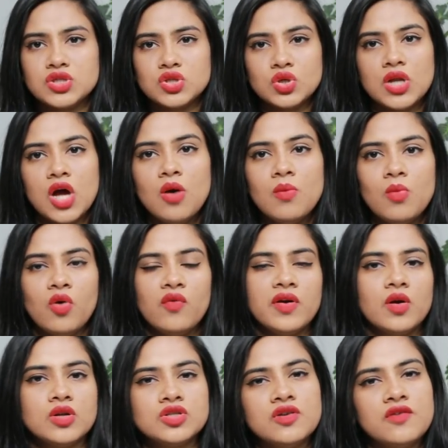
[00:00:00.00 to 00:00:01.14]
so now moving
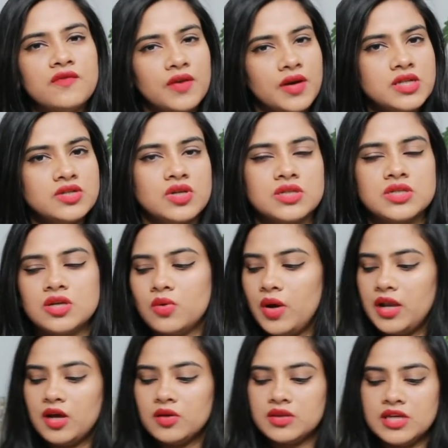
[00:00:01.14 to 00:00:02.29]
on to a very interesting
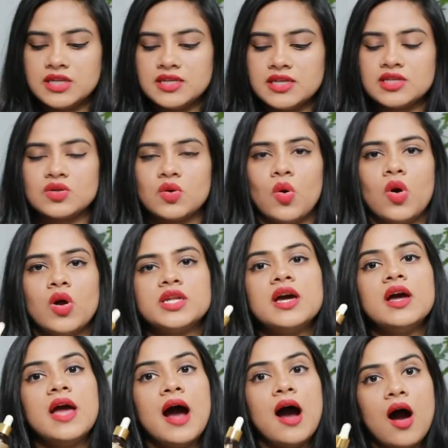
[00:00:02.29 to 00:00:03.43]
oil. Now this is called
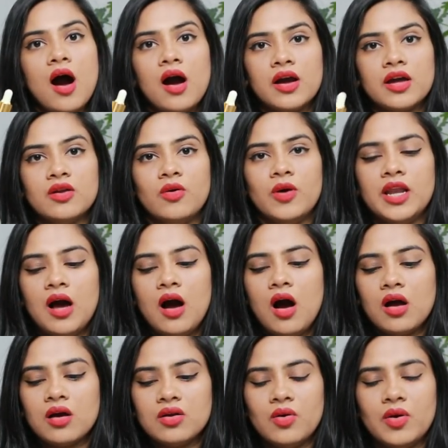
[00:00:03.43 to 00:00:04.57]
argan oil.
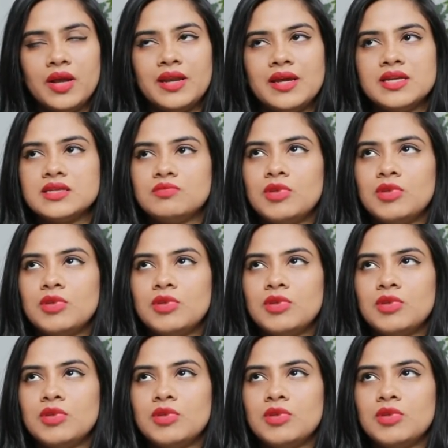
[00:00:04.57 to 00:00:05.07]
Argan oil is